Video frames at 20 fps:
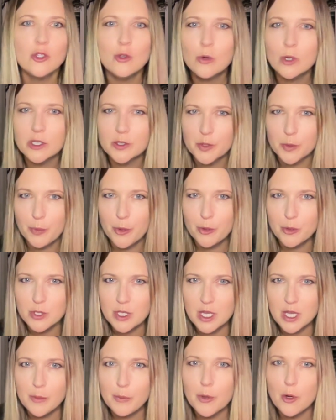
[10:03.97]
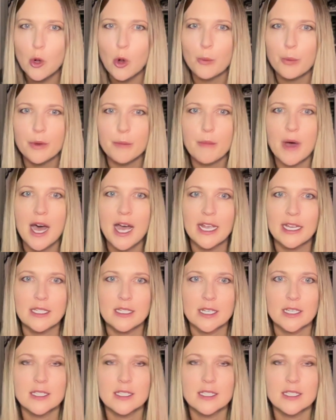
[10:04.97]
You are supposed to keep an open mind